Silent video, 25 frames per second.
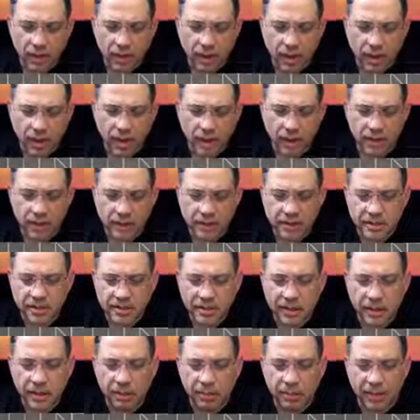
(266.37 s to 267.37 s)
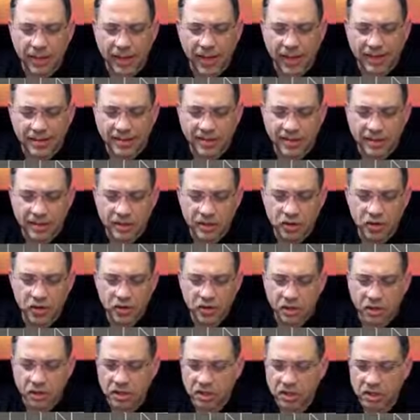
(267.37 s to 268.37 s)
It is a plastic
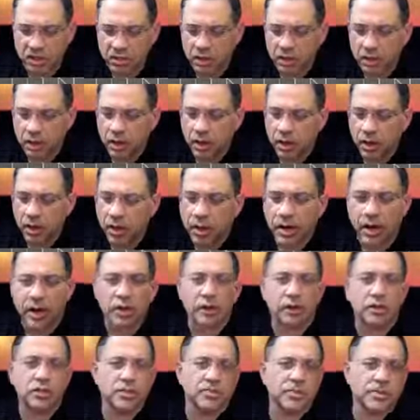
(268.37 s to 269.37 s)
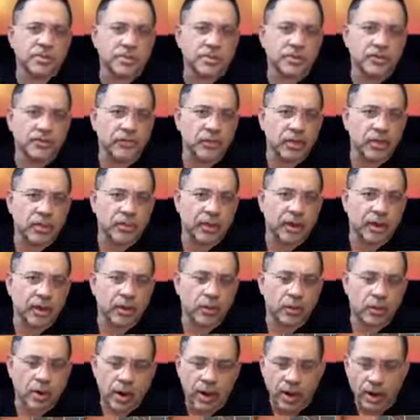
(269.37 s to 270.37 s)
construction. And I know there's been some feedback
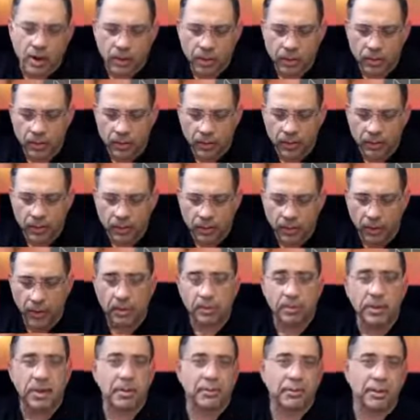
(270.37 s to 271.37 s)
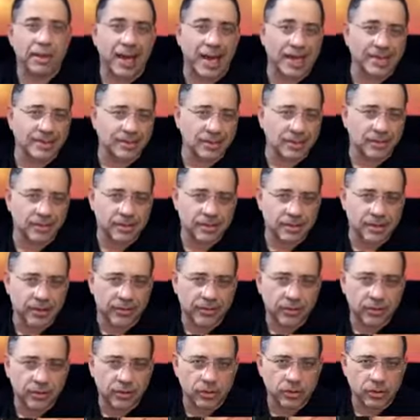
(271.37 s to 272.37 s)
around, it being plastic and
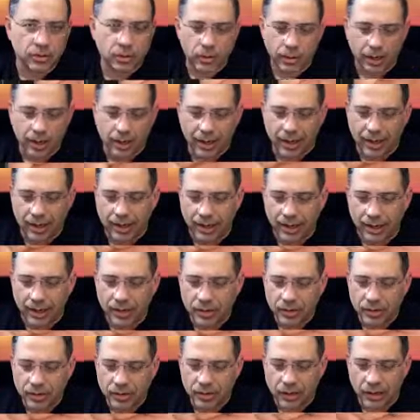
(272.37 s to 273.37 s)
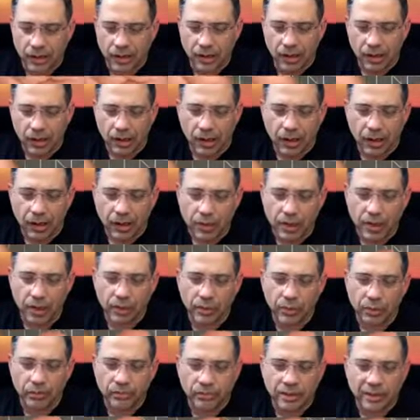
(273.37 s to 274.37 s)
$729 and,
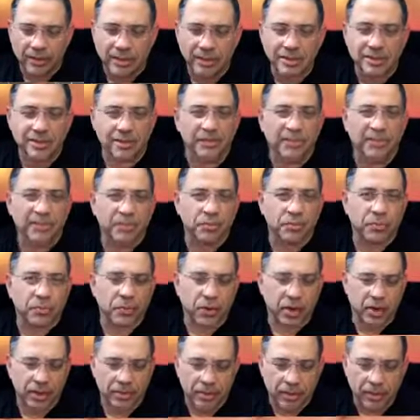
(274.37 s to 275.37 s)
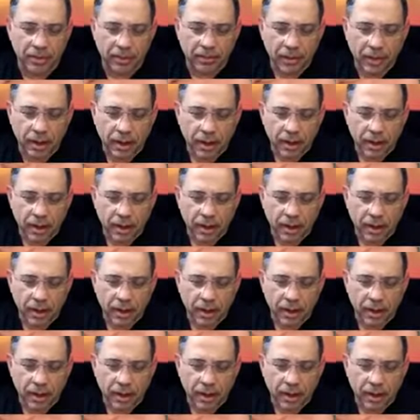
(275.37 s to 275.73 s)
it doesn't feel premium.